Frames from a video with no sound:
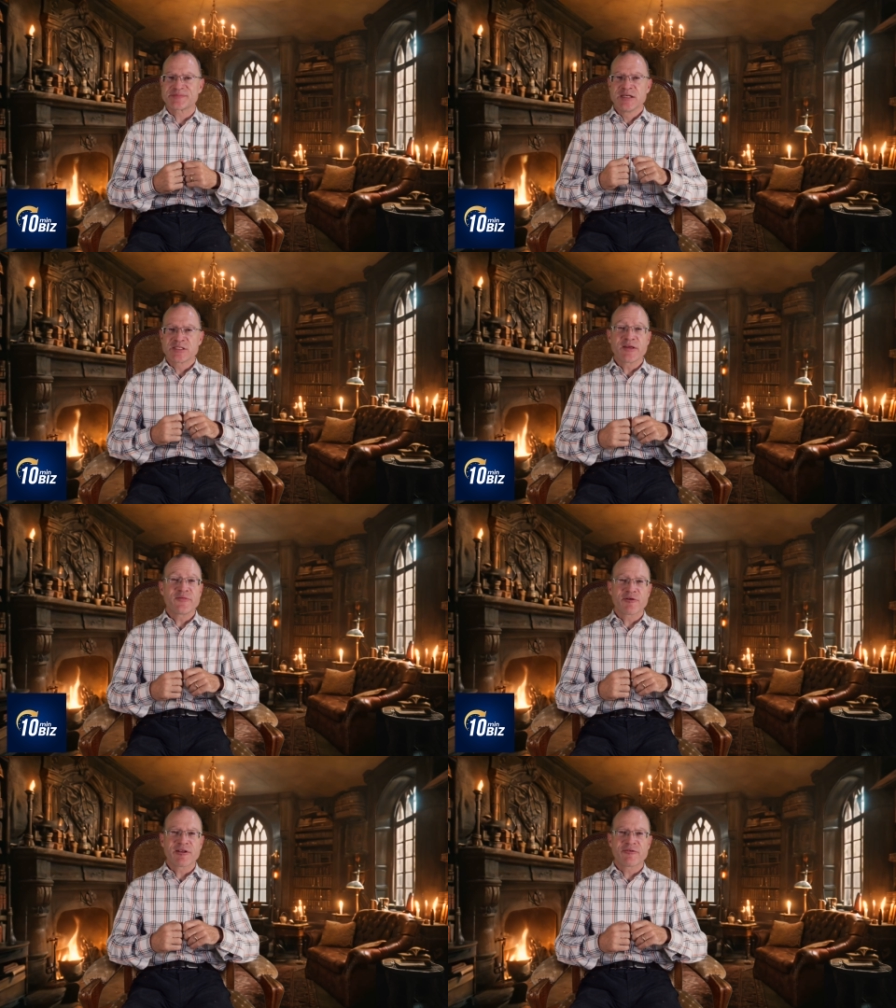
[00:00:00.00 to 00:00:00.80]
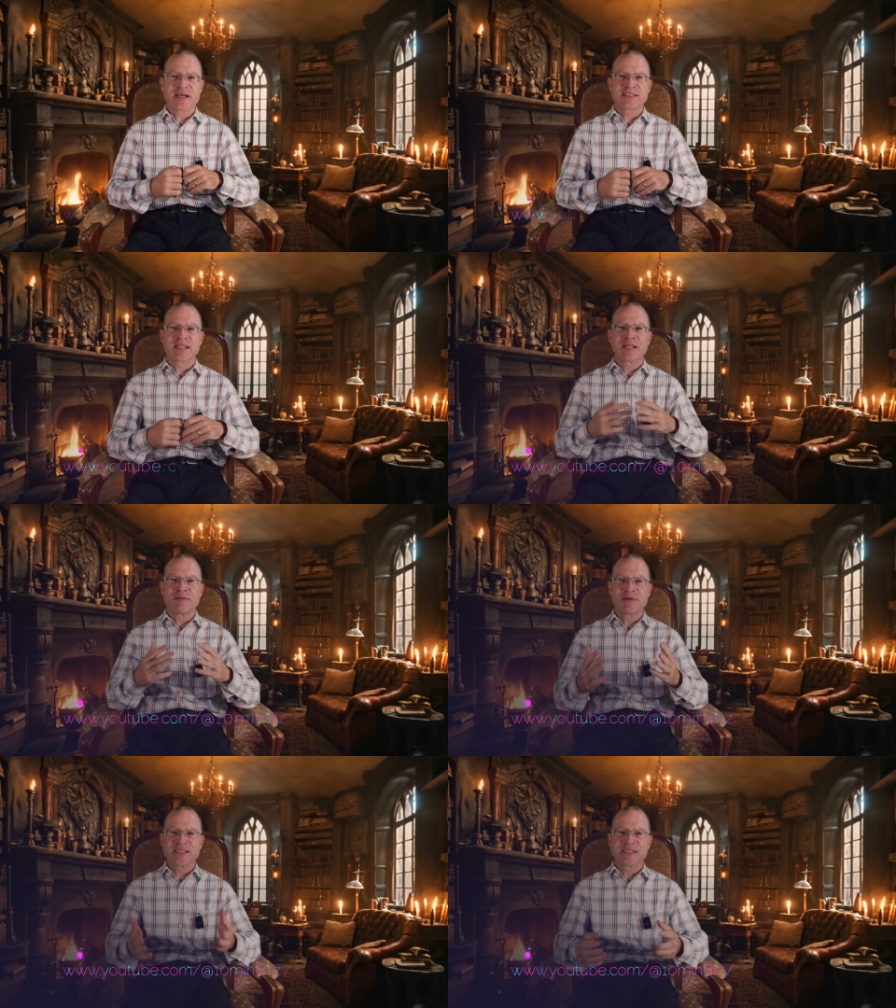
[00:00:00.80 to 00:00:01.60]
So if you're interested in
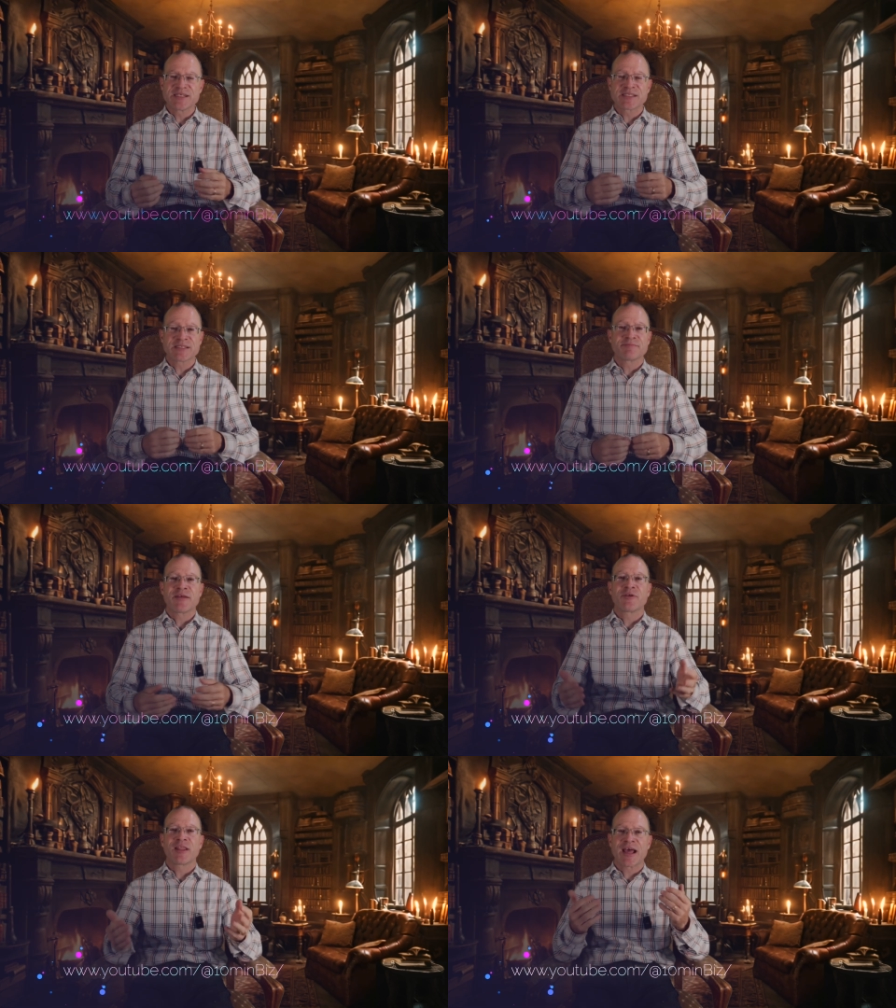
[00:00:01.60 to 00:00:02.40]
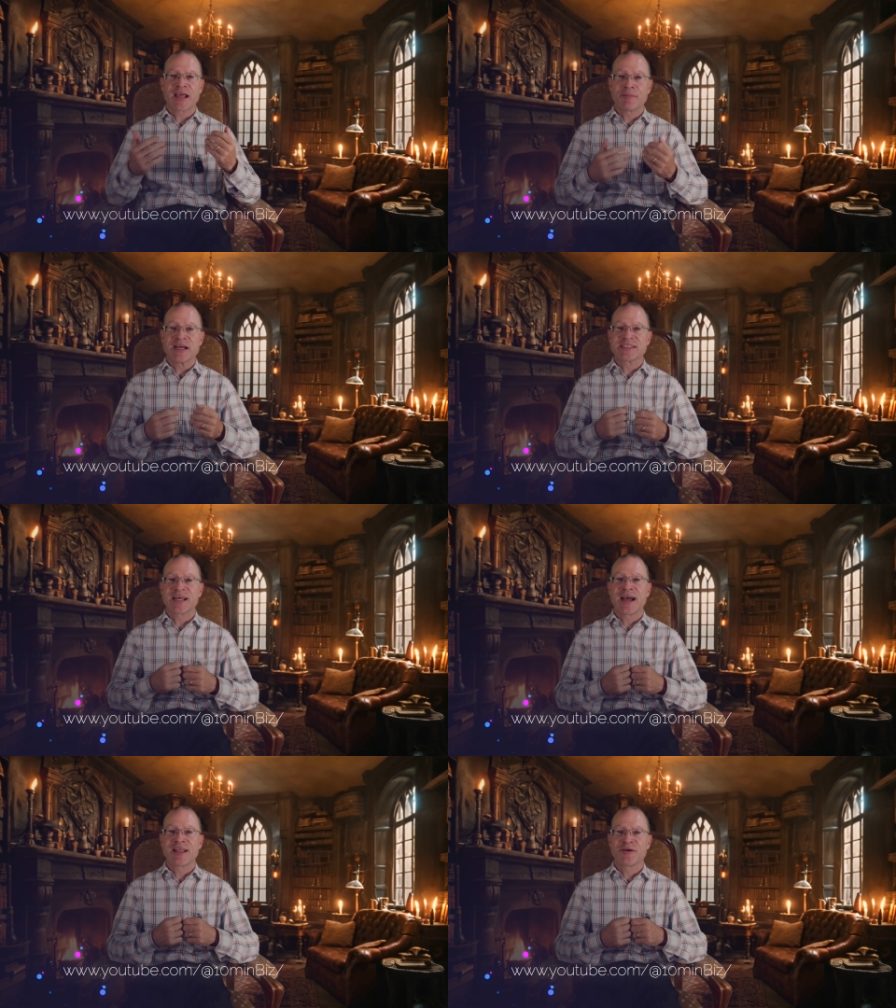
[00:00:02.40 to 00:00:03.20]
business, if you like my
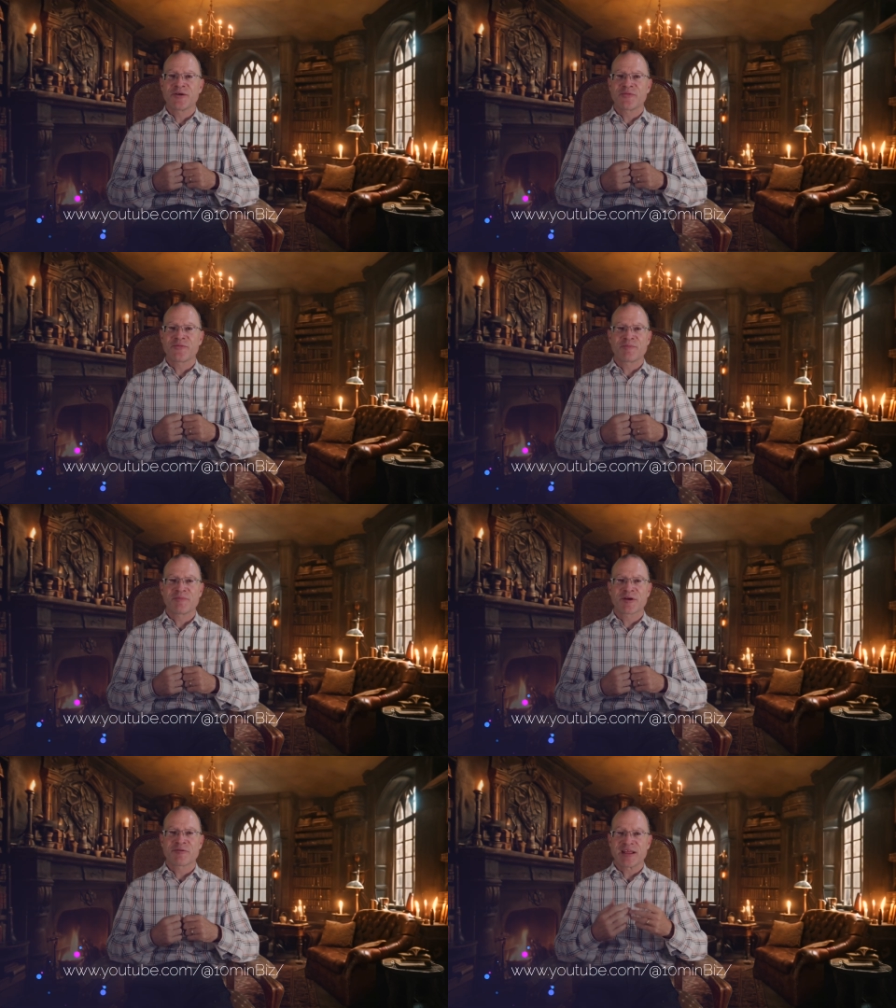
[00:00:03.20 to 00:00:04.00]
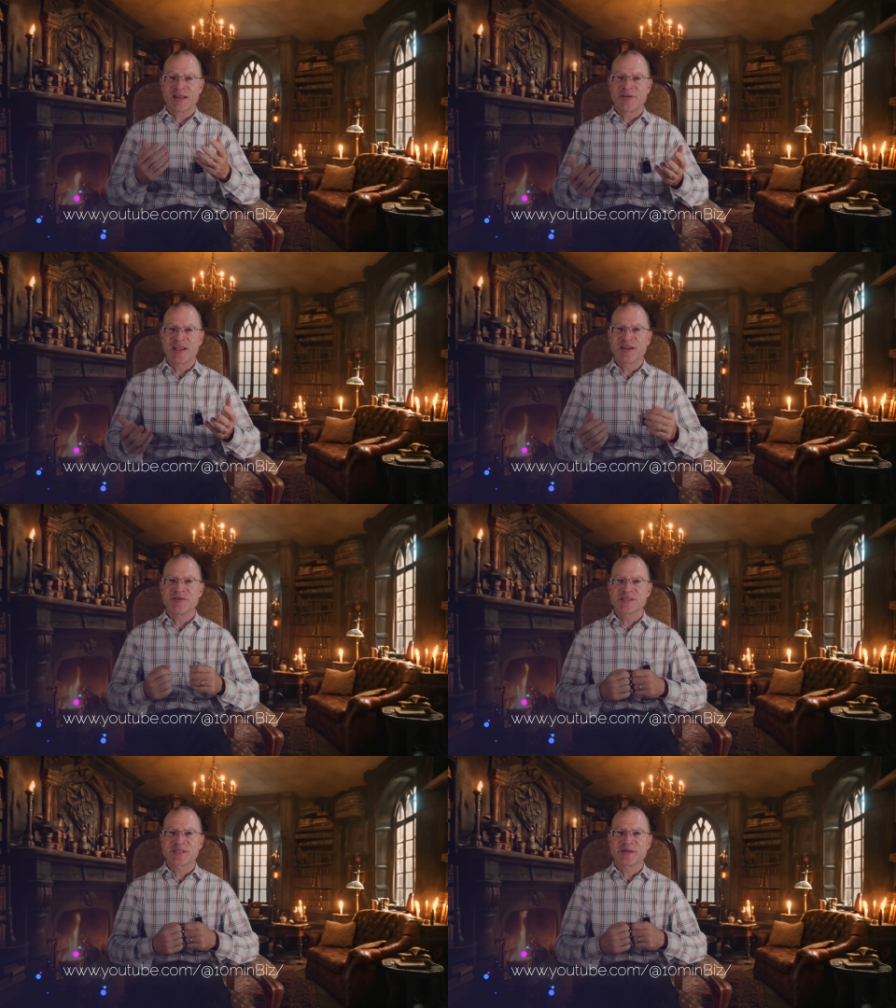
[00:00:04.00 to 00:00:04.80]
style of creating
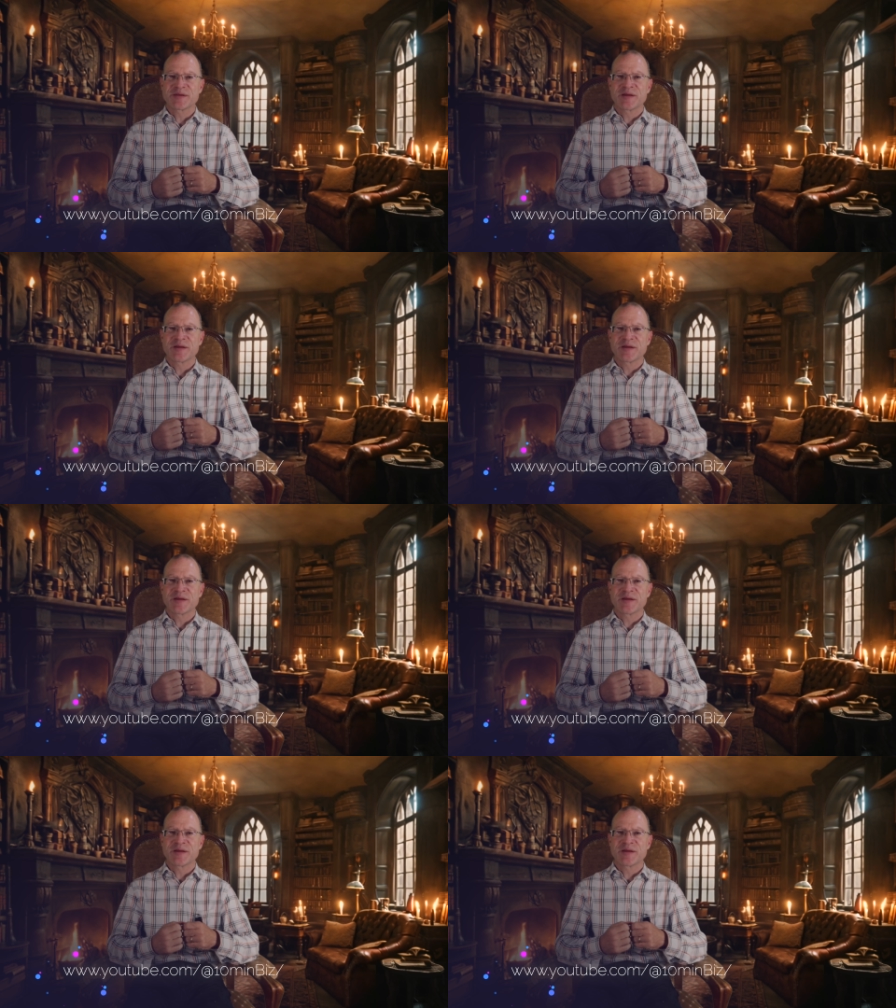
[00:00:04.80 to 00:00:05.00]
videos,